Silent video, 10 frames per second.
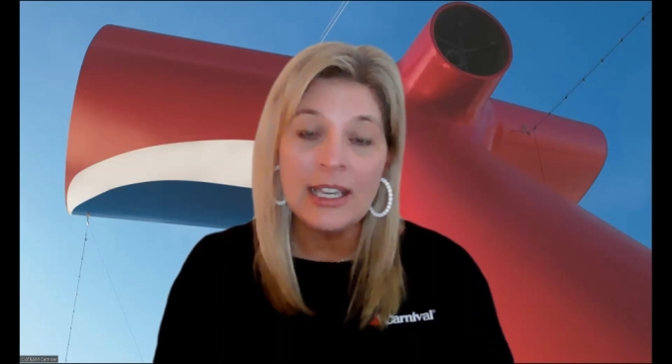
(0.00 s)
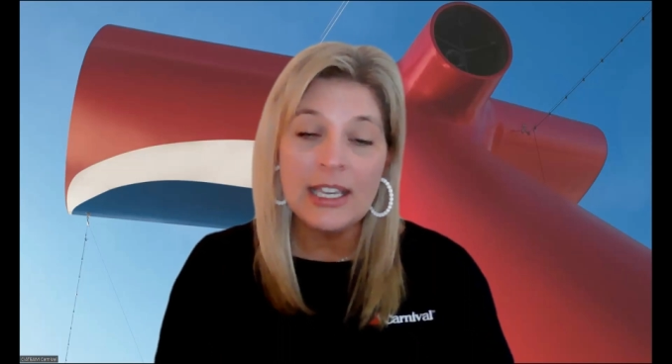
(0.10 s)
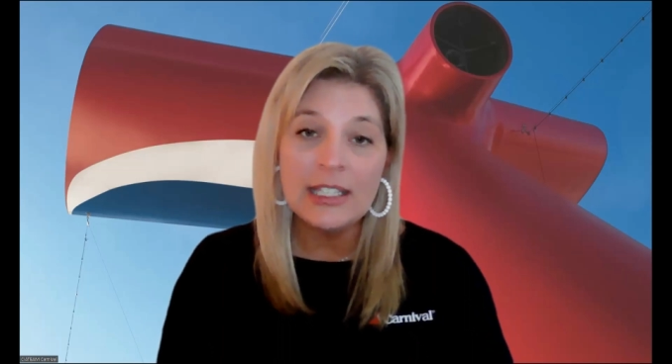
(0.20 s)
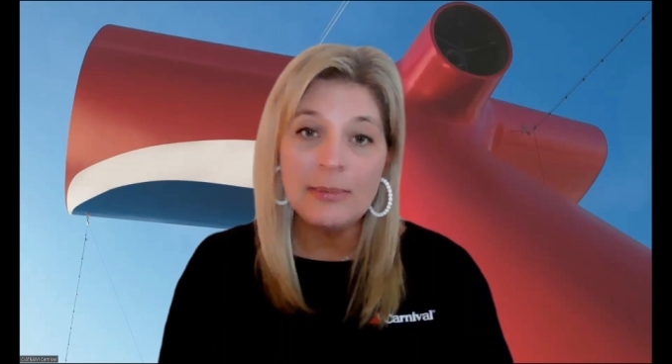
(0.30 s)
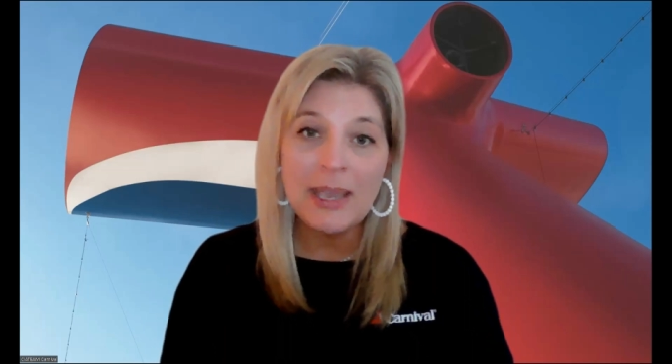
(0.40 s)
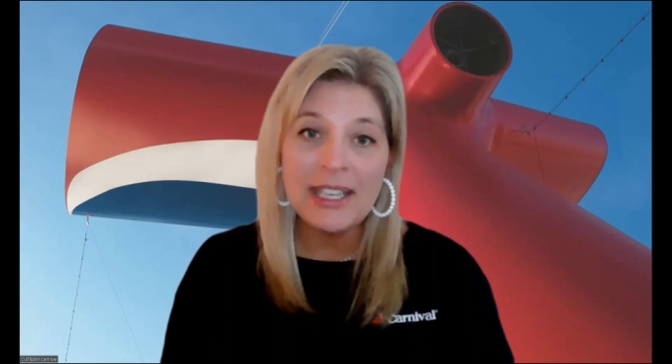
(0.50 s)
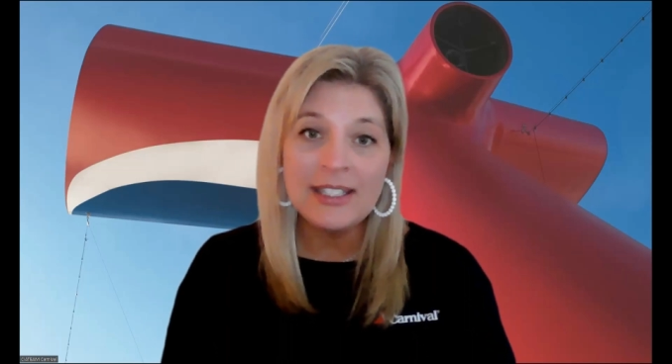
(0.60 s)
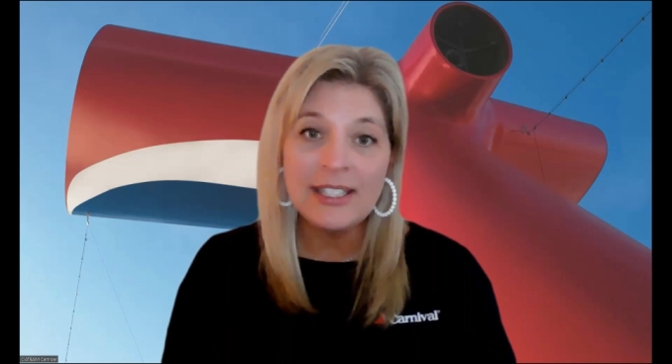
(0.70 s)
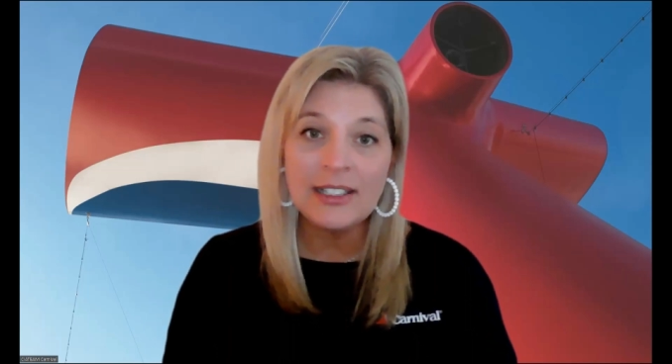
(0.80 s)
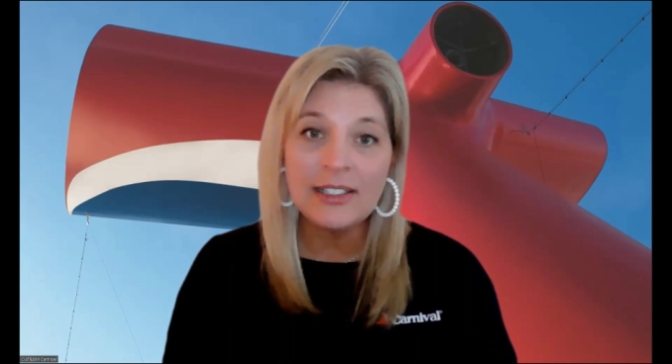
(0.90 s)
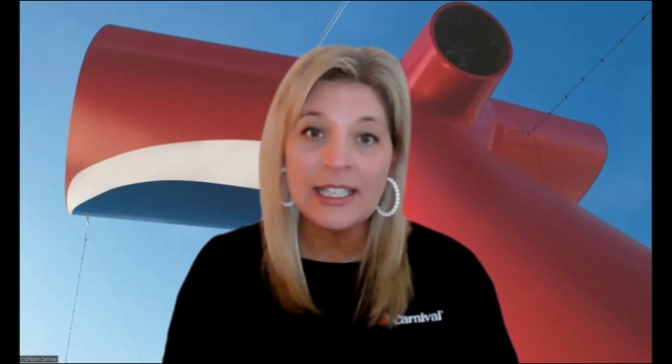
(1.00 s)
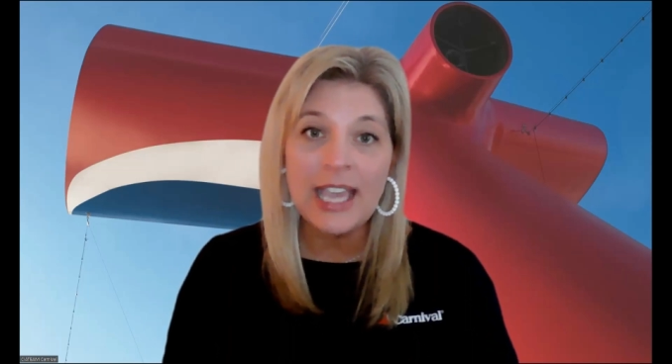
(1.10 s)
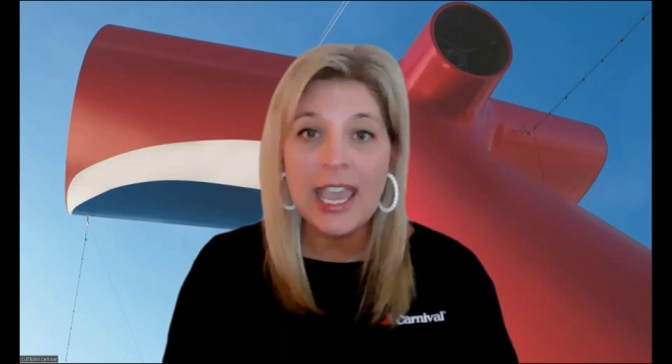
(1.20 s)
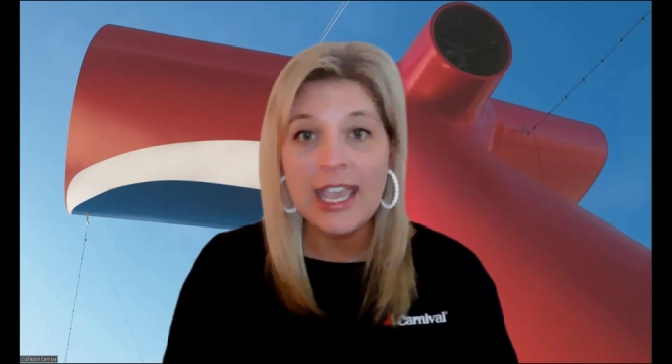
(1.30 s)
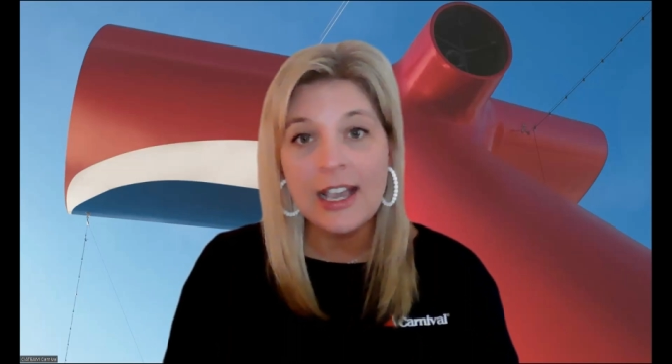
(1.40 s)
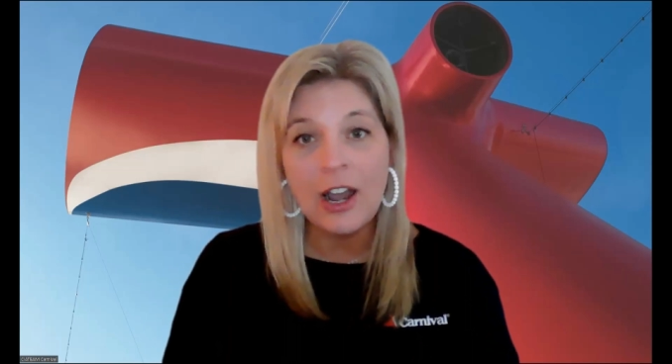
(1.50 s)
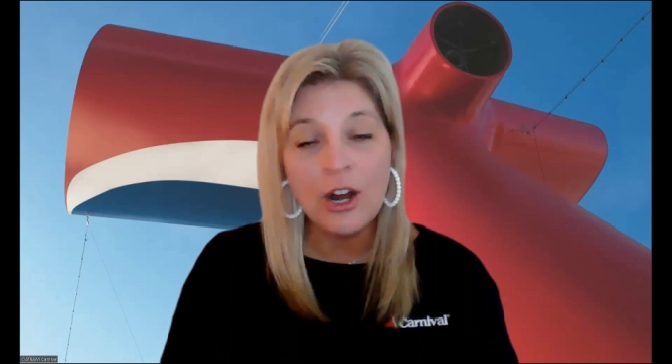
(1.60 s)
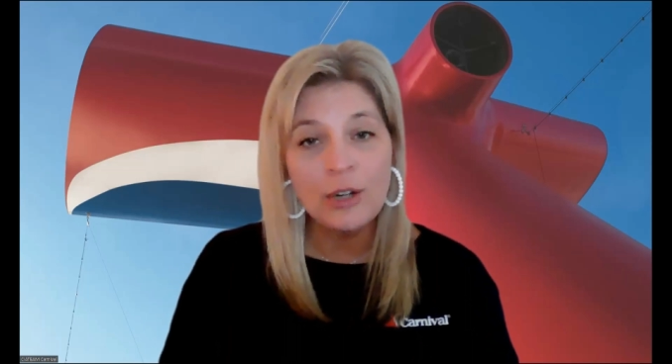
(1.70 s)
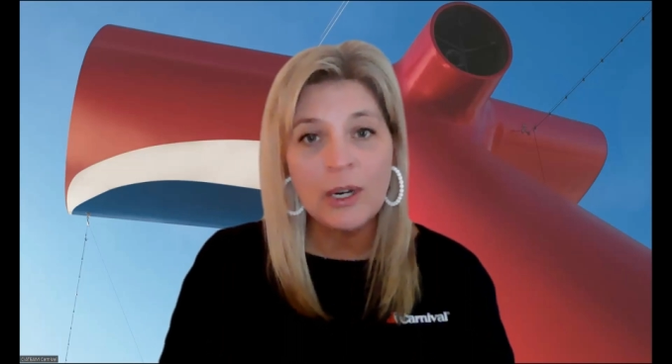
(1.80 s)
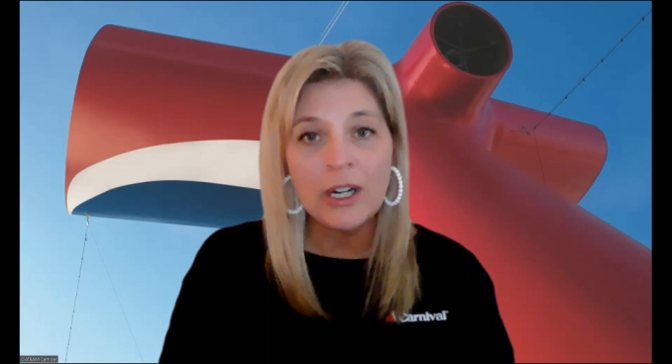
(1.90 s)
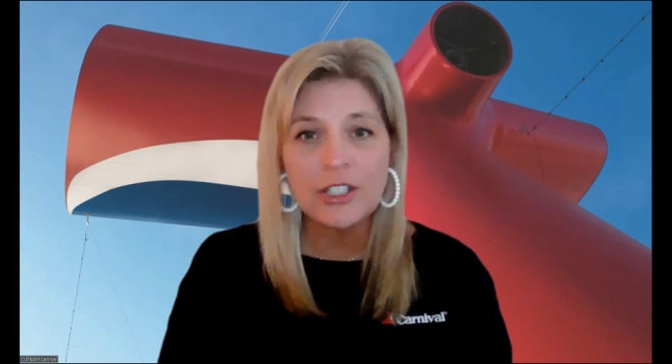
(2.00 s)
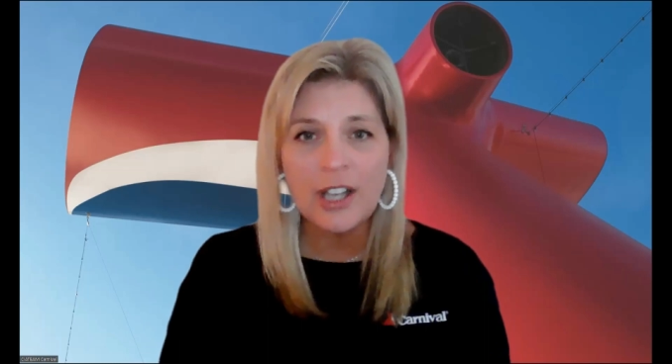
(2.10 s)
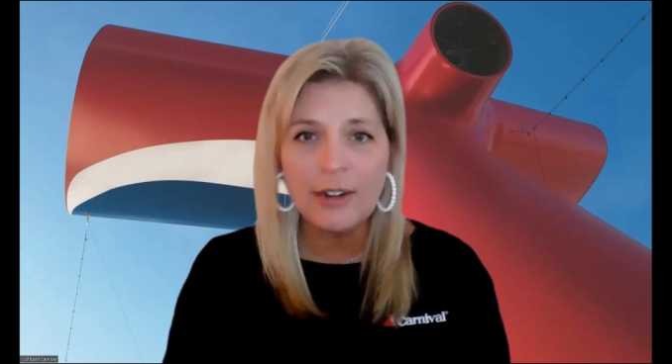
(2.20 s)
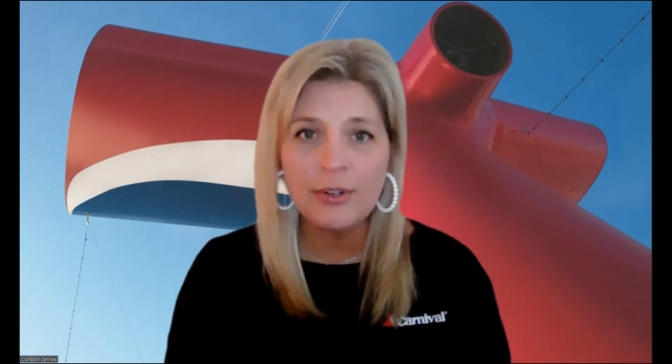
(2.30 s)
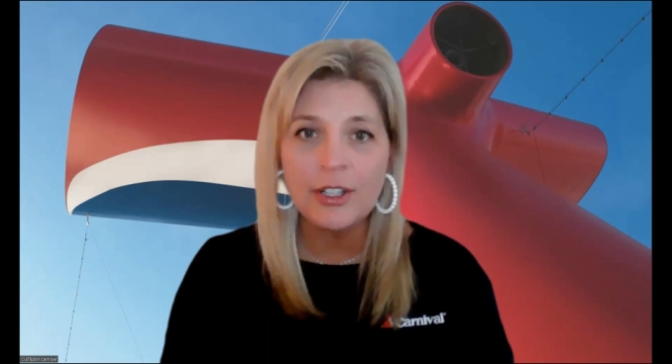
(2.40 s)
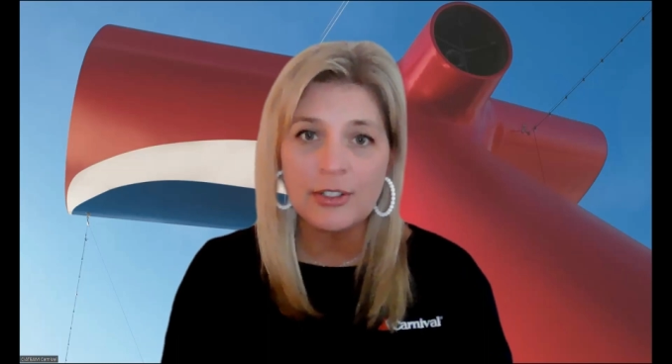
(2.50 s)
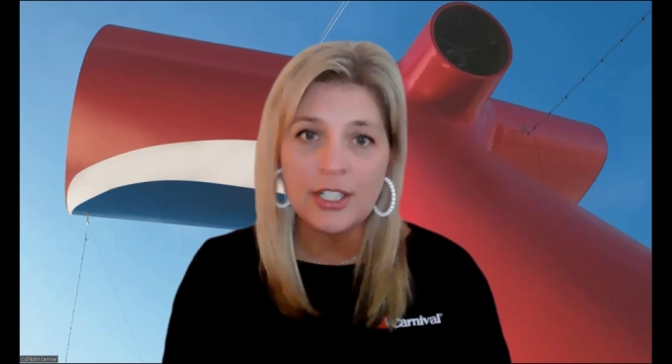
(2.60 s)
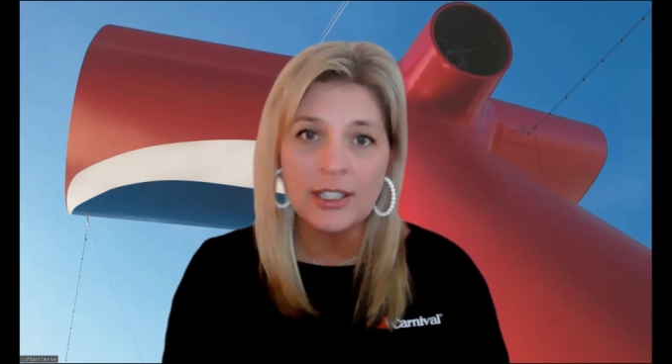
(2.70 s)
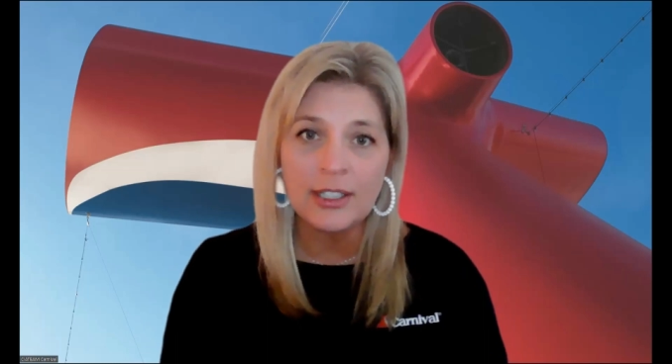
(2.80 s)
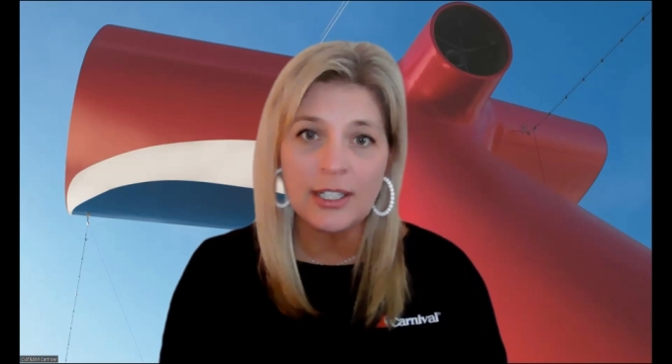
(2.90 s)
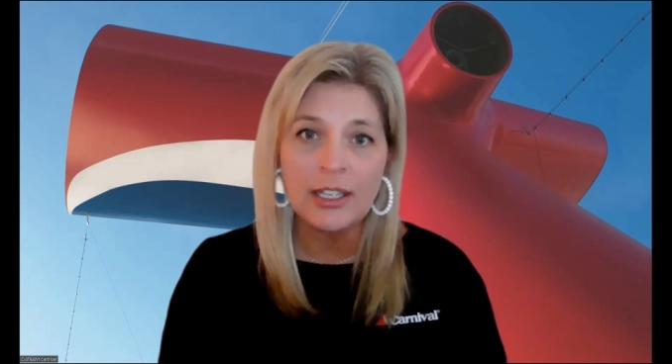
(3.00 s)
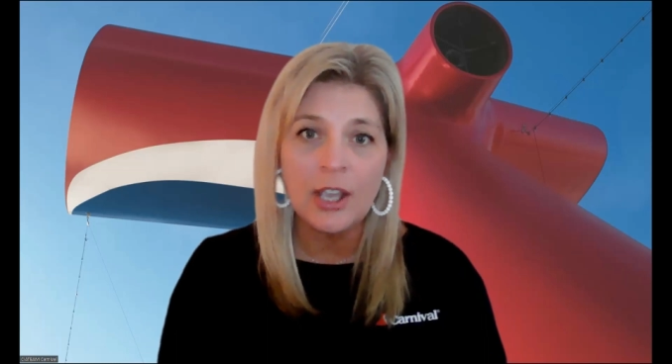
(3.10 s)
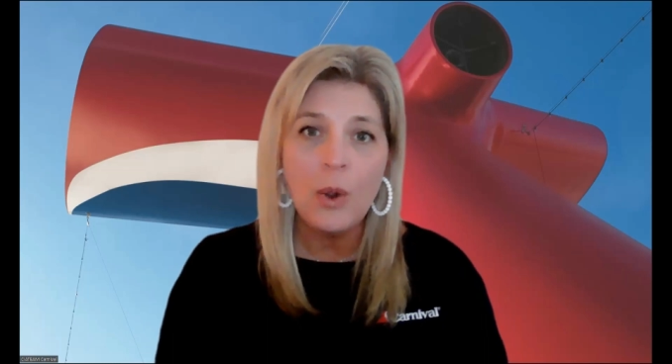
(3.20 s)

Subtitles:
is basically a hardware or software utility